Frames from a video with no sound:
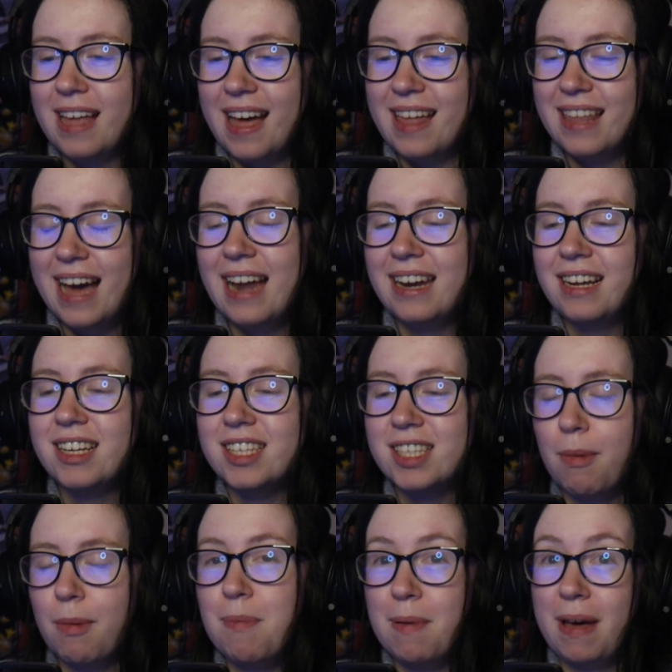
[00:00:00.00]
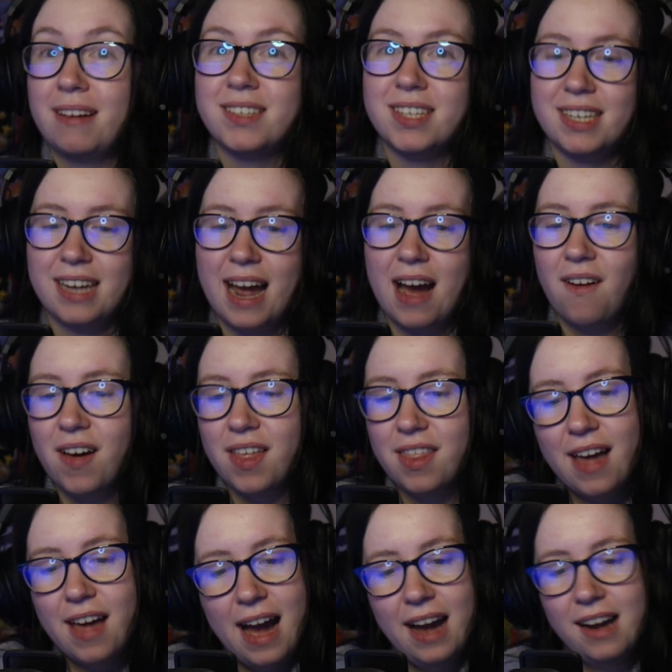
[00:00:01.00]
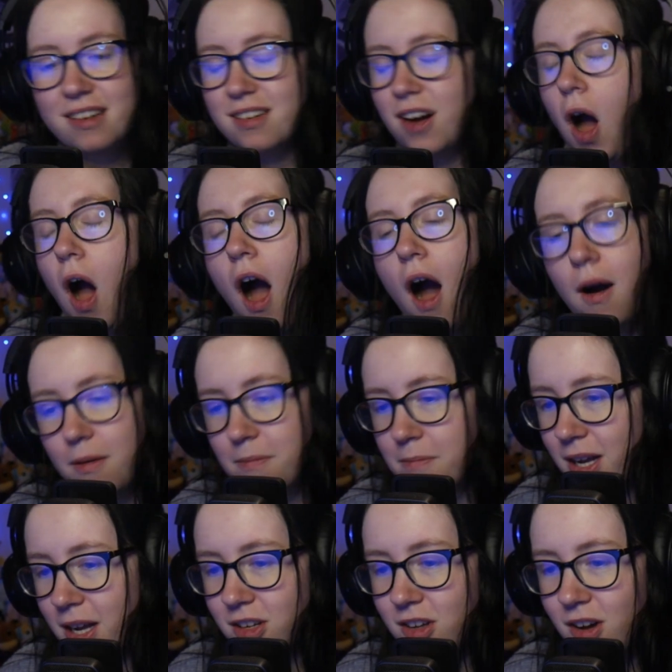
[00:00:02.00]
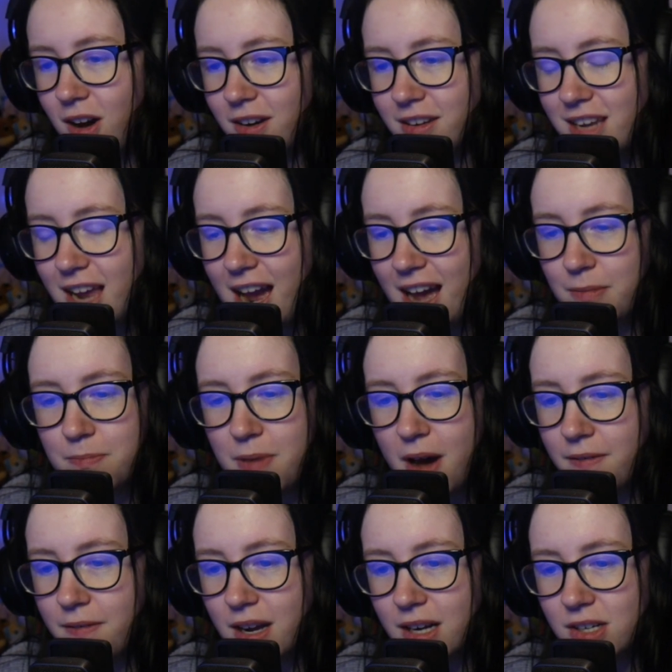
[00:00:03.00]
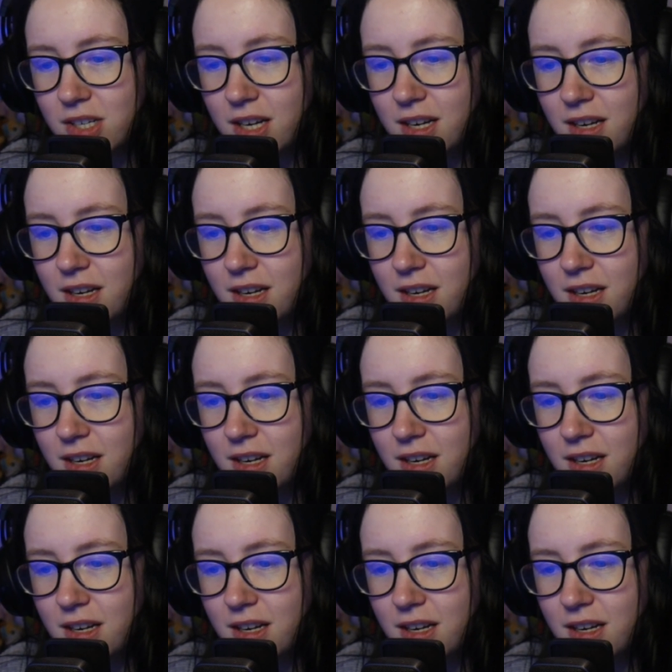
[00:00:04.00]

that needs to be belted out. And that oh my god, yeah, perfect.